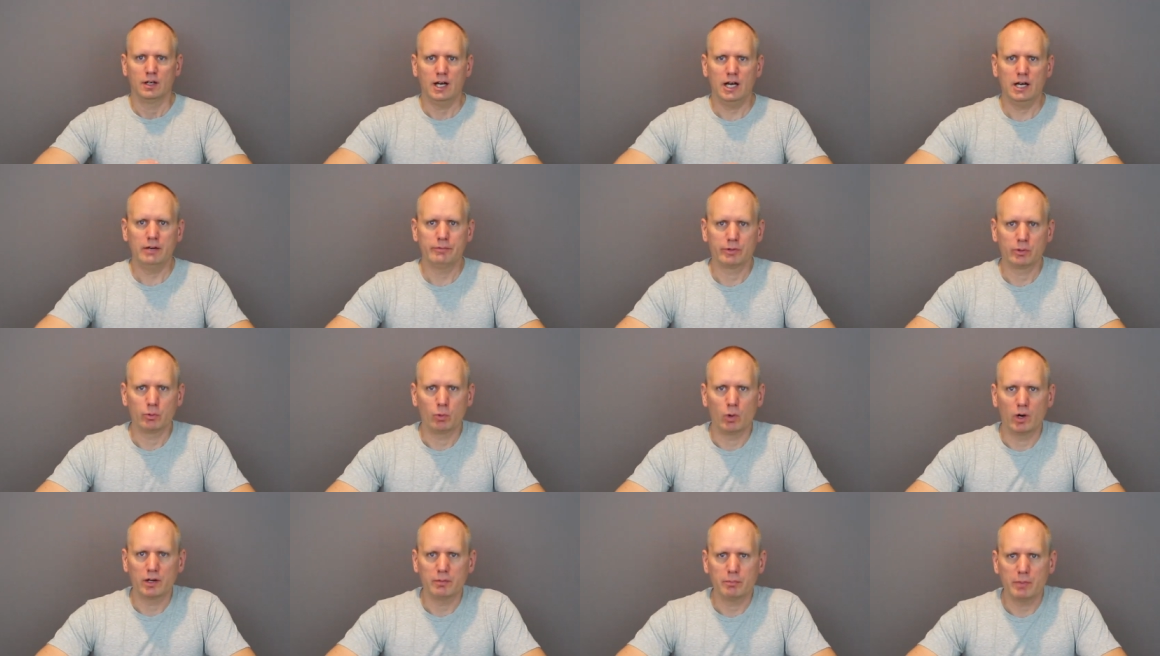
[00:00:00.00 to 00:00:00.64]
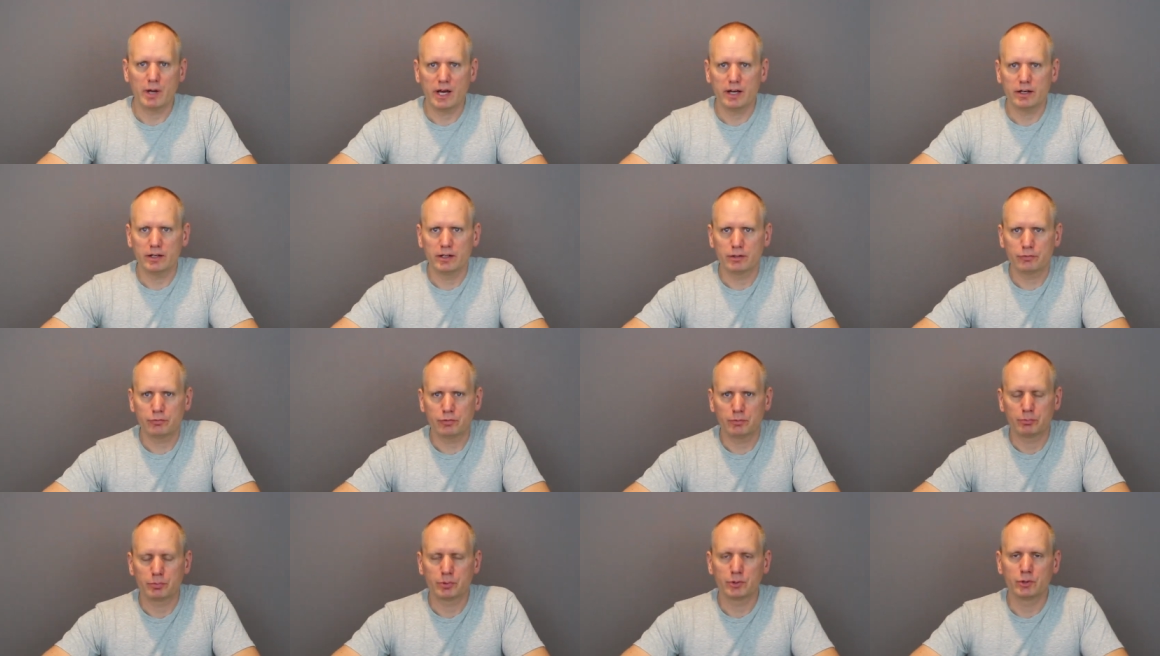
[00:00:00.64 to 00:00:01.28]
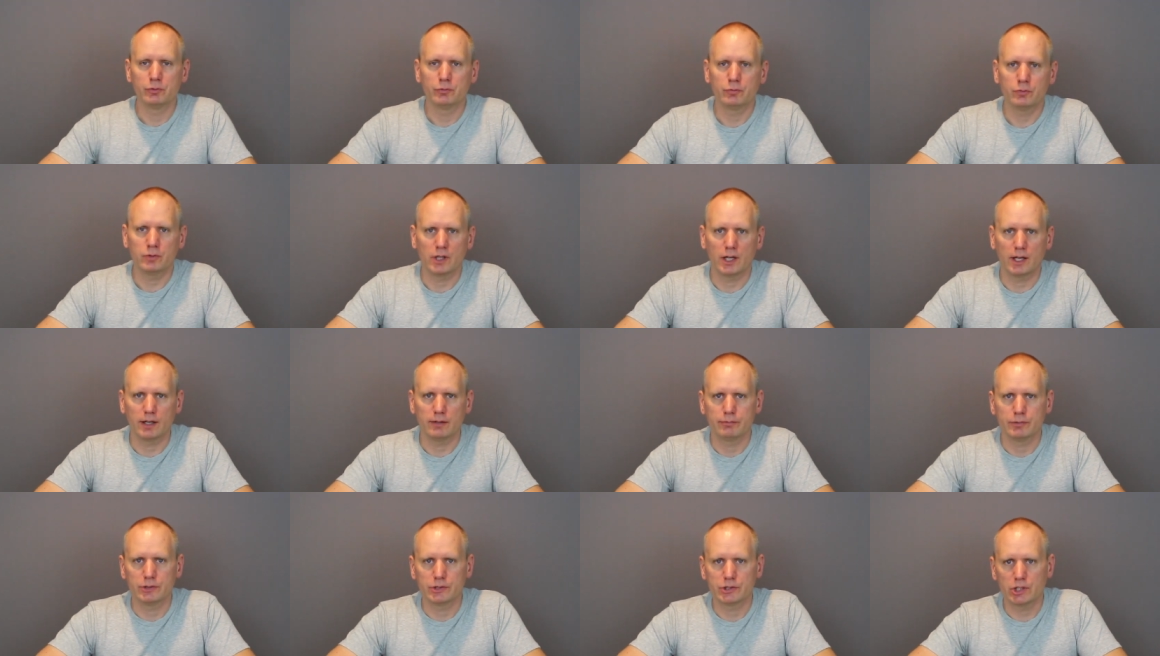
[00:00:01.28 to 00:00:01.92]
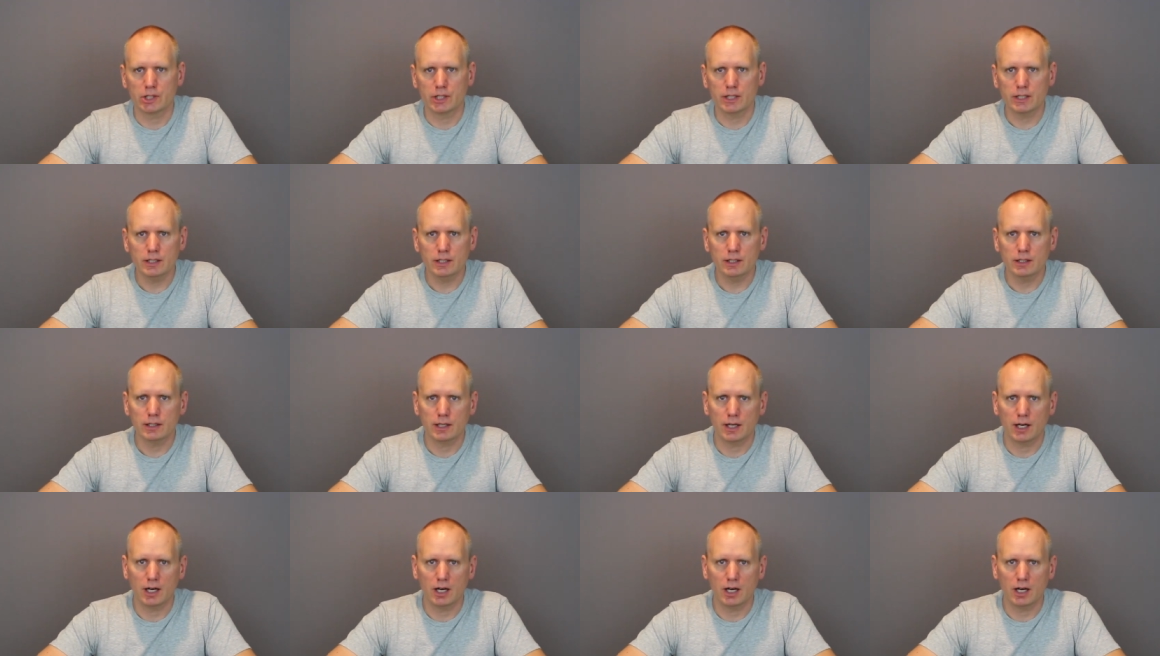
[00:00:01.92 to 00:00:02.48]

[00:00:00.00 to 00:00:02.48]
Hi everyone, Matt here from Proof Fly Fishing.